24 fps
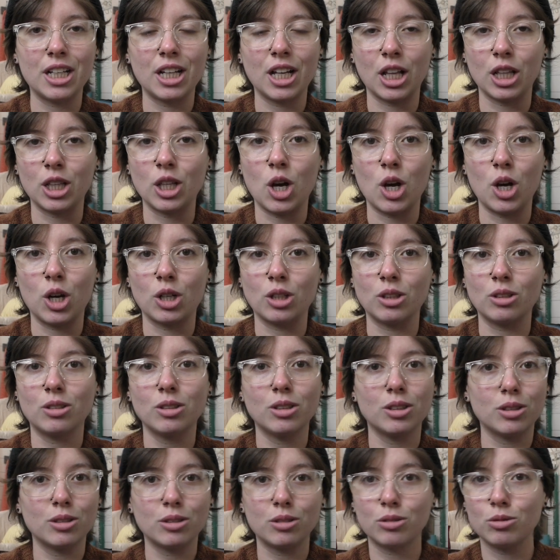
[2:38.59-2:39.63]
a long
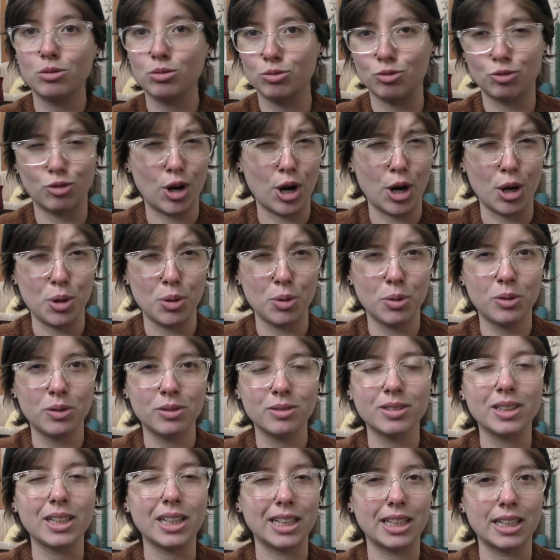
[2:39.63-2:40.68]
row
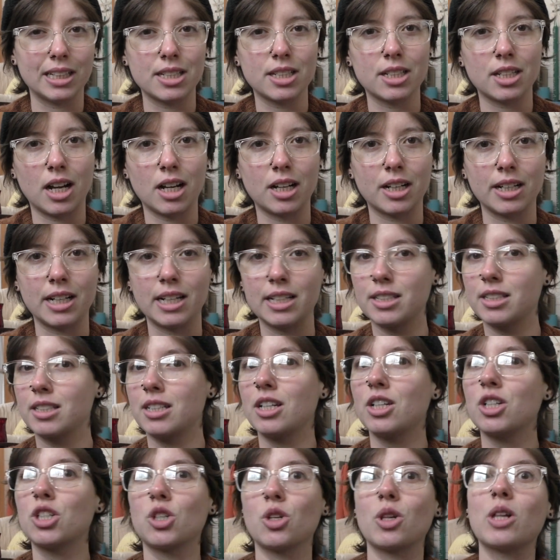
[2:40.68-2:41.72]
in stockinette
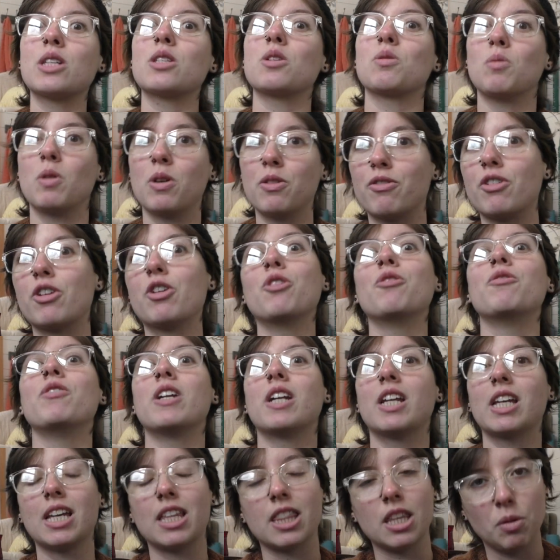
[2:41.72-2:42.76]
stitch, so that's one row of
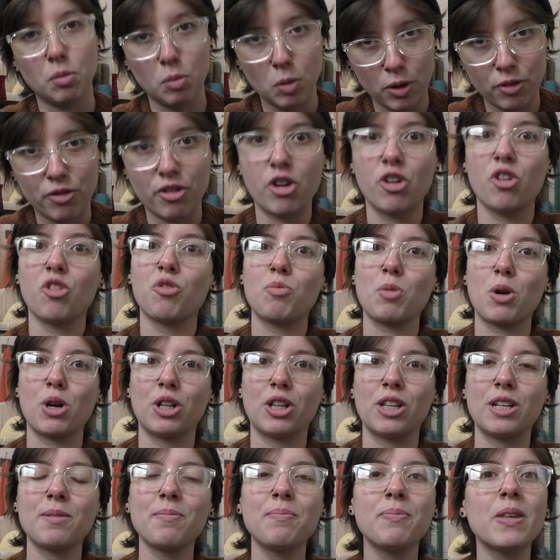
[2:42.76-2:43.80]
knitting and then one row of
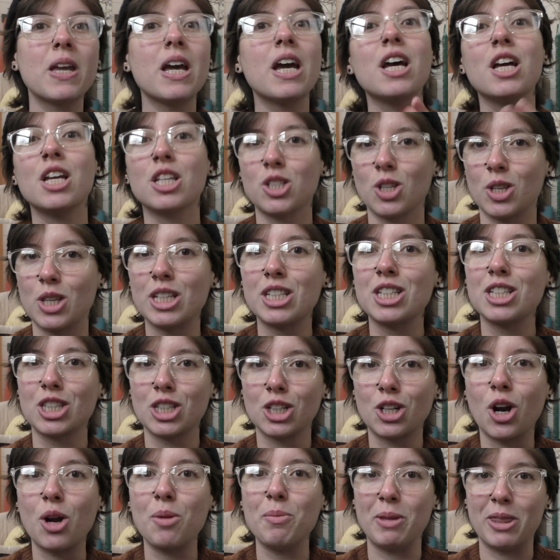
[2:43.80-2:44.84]
purling. So this is the
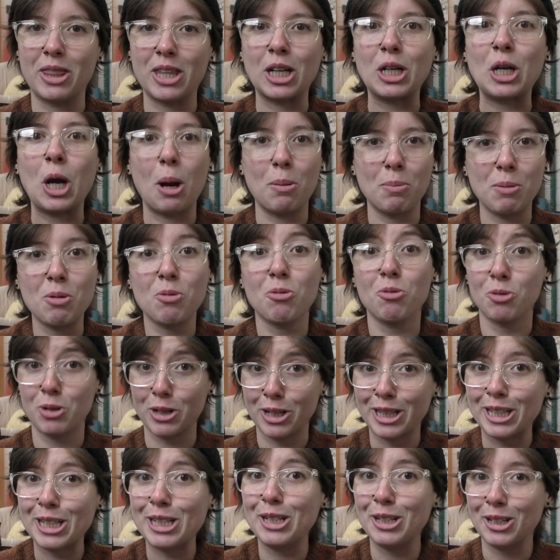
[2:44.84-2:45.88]
garment that got me
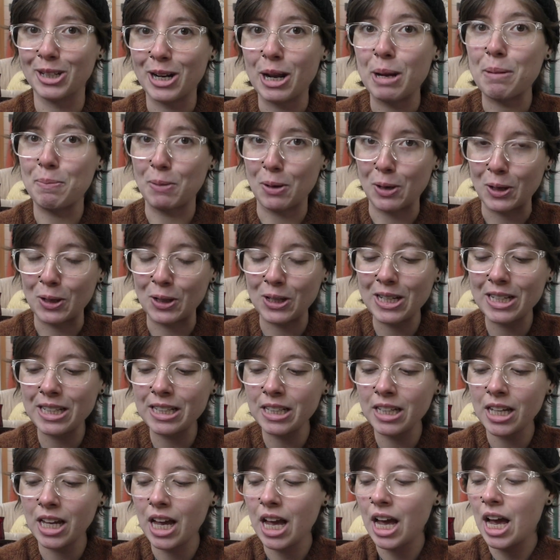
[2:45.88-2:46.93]
really good at purling,
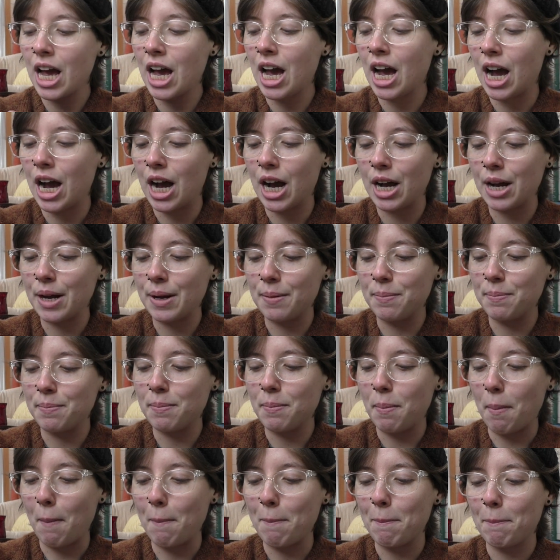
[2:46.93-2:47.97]
but
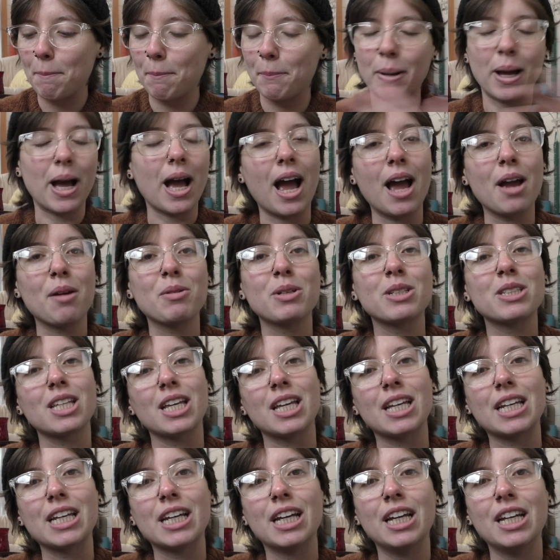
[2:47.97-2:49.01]
I was
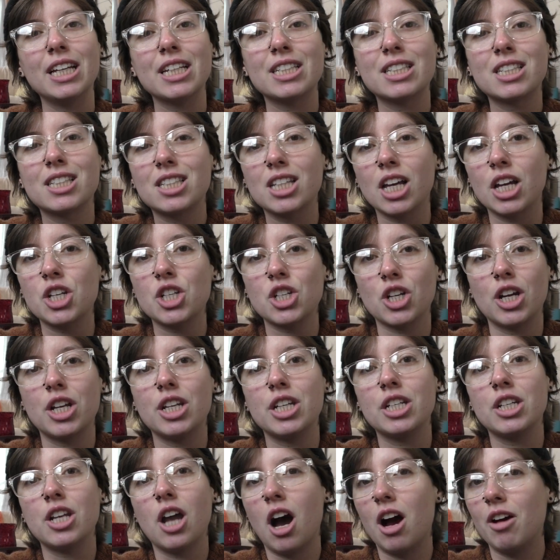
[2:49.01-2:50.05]
such a
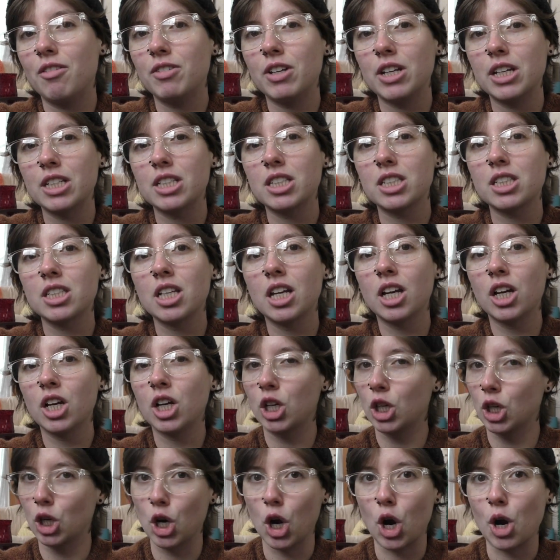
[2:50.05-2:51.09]
novice
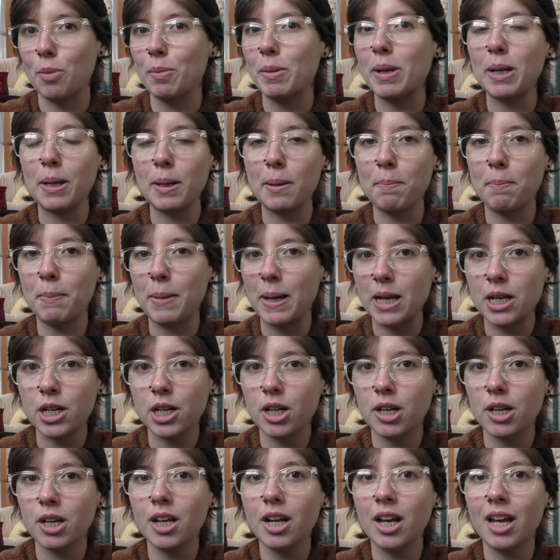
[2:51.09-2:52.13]
garment
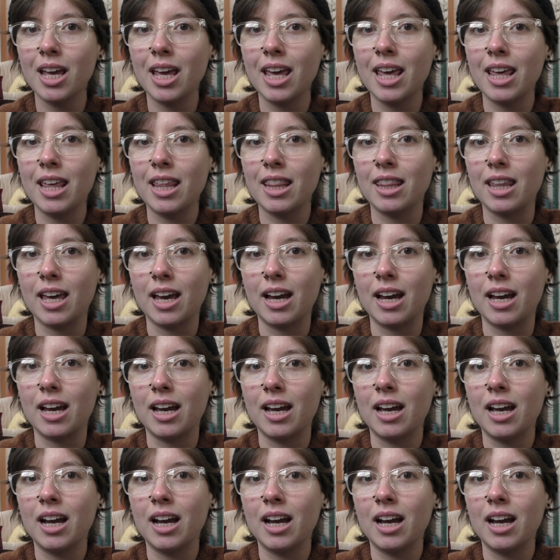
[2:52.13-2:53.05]
maker that